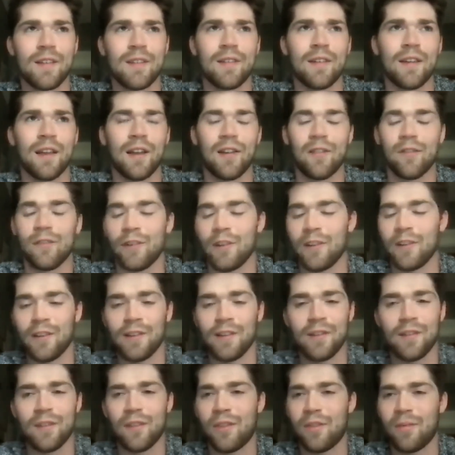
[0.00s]
I
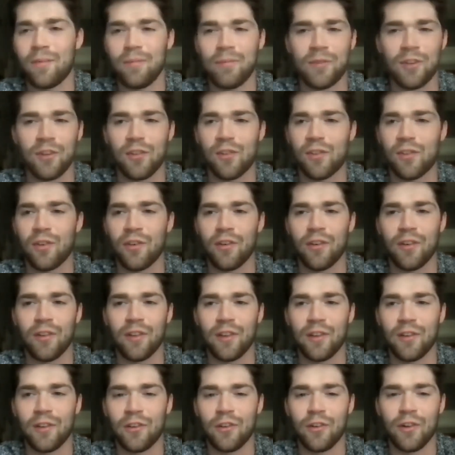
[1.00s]
really just
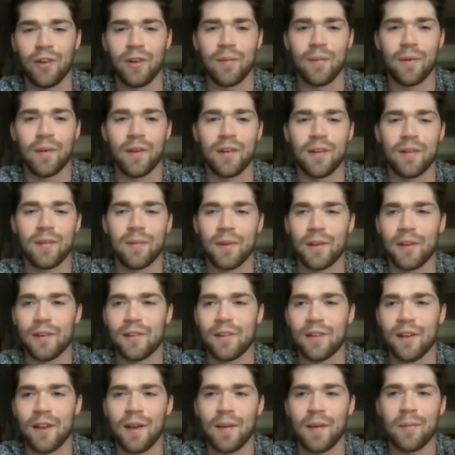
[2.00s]
thoroughly enjoyed my
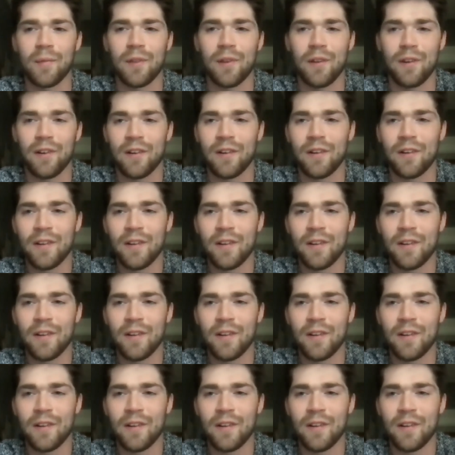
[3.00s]
time there.